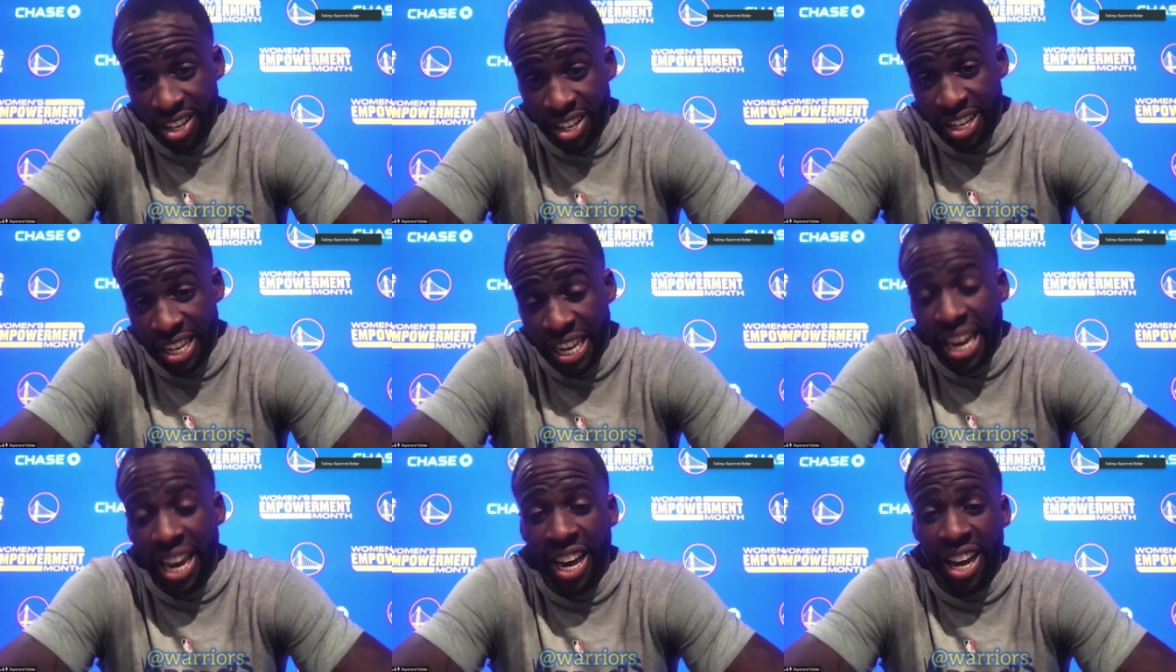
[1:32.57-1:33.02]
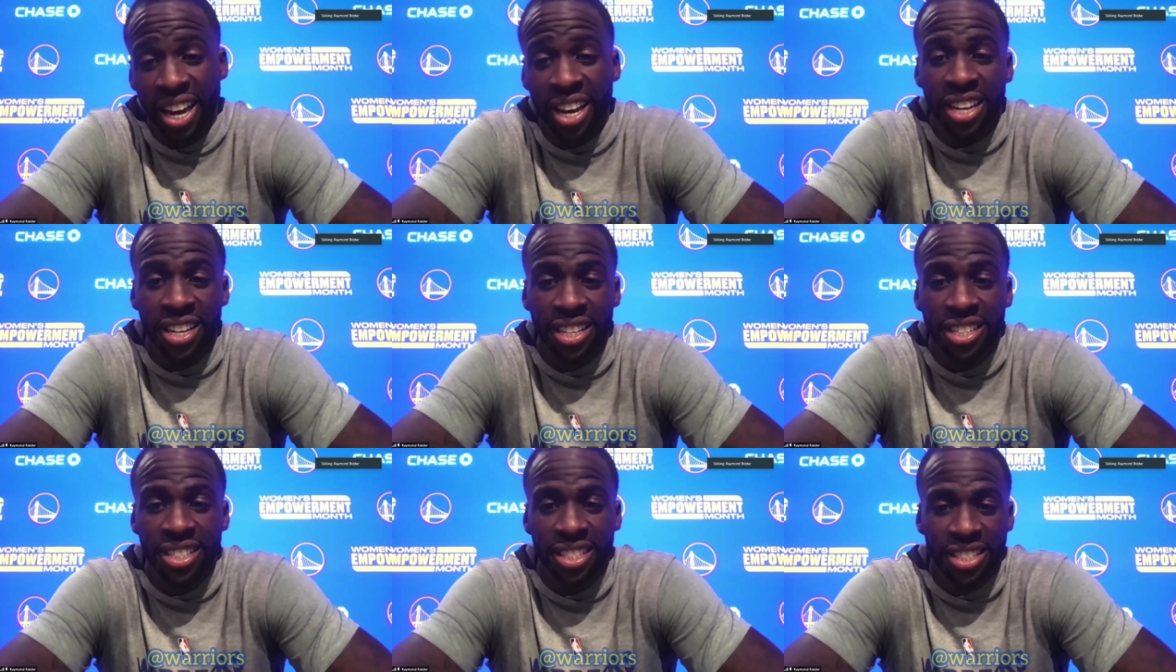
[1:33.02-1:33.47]
yeah,
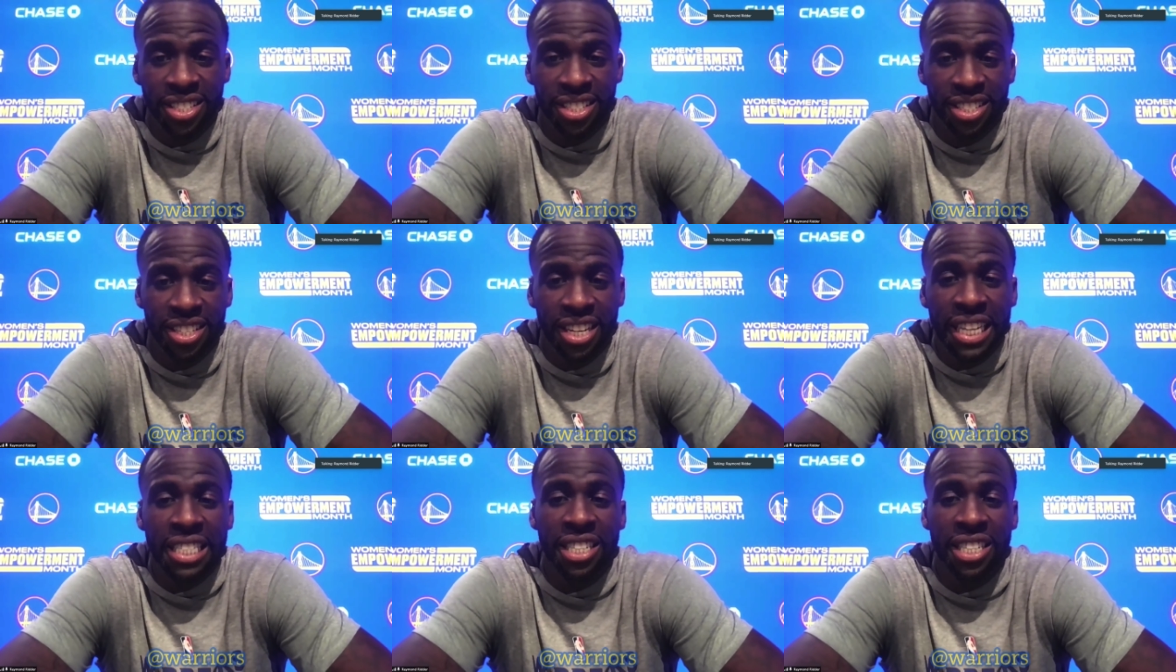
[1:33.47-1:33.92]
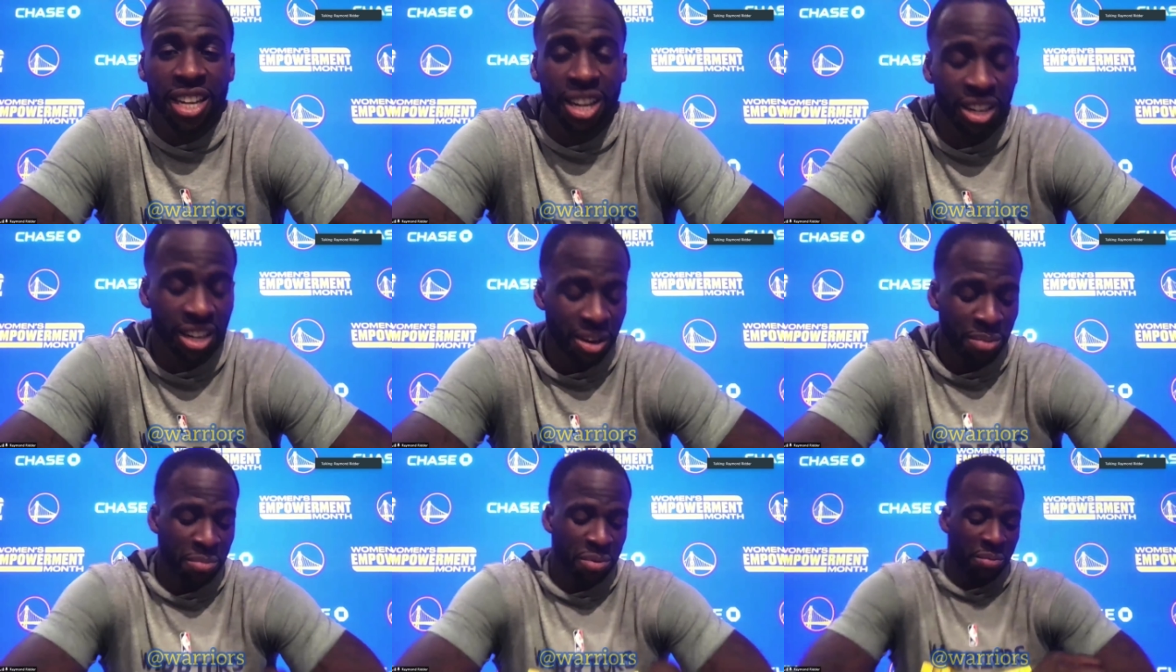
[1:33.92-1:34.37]
he's yelled
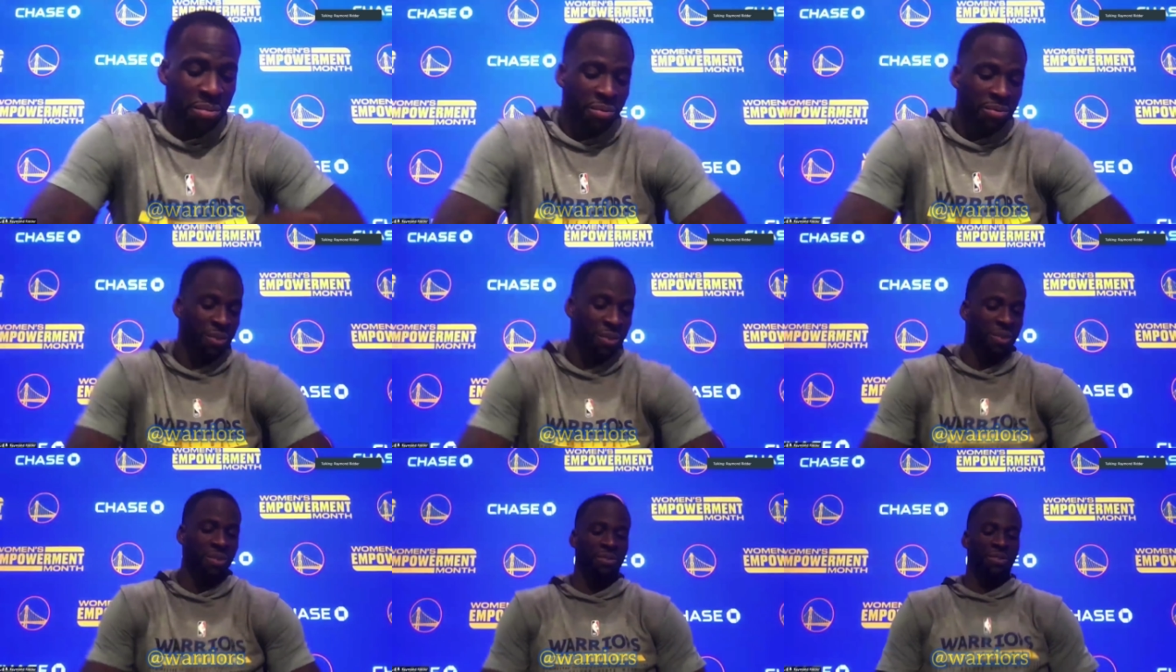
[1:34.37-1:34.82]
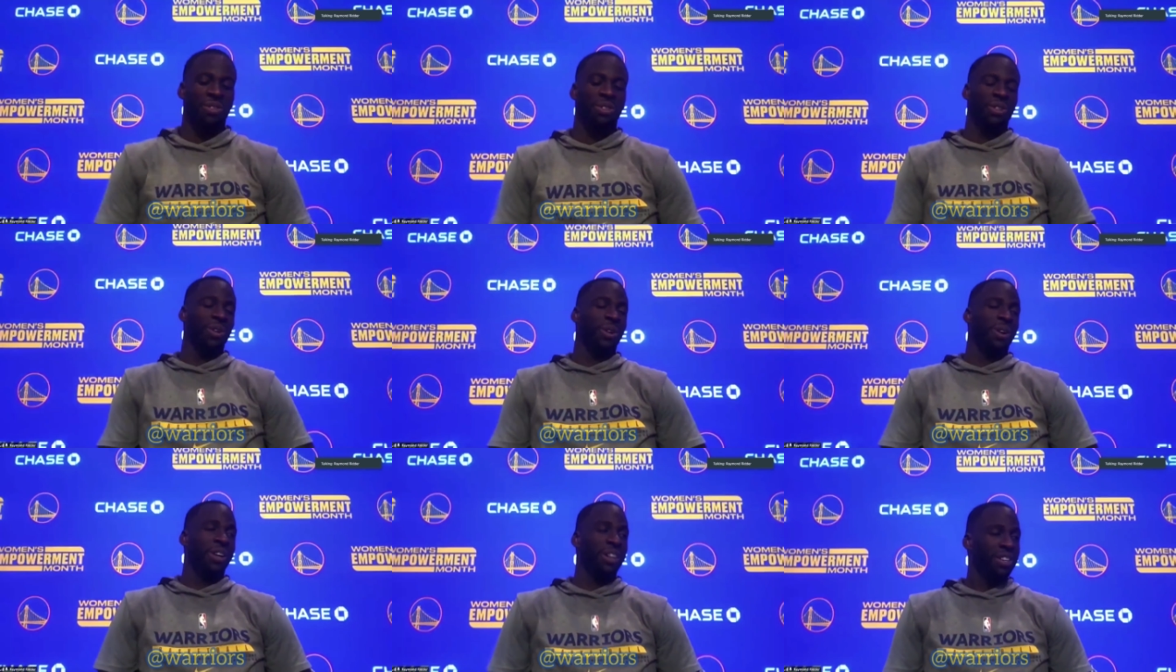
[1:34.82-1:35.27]
at me before for
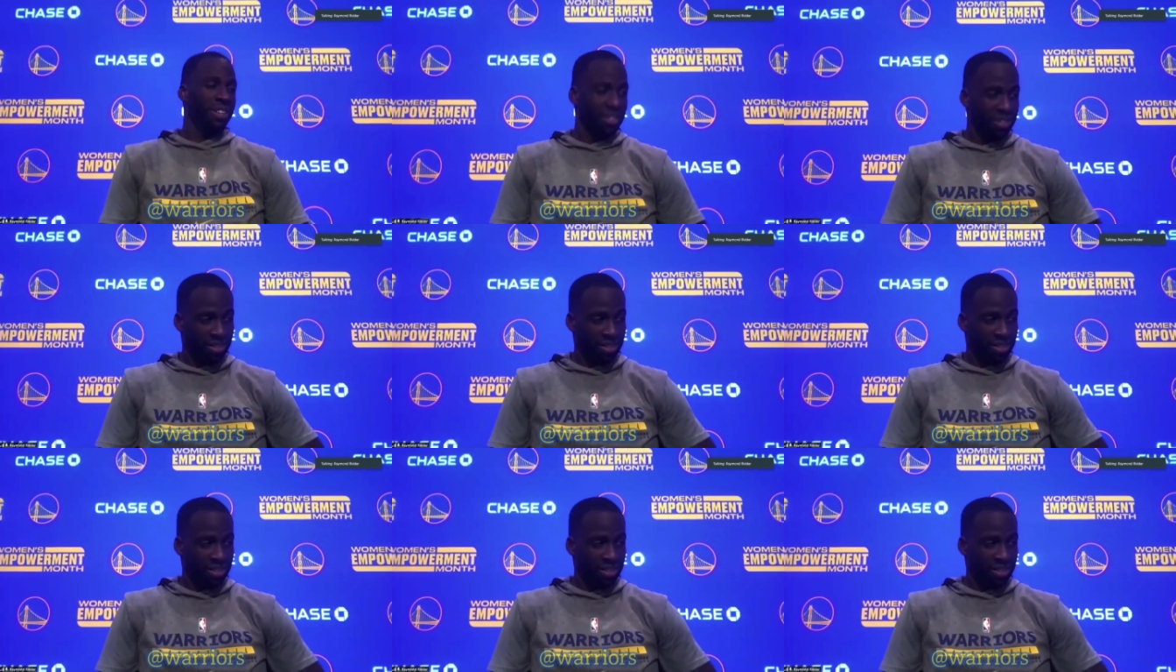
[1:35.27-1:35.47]
sure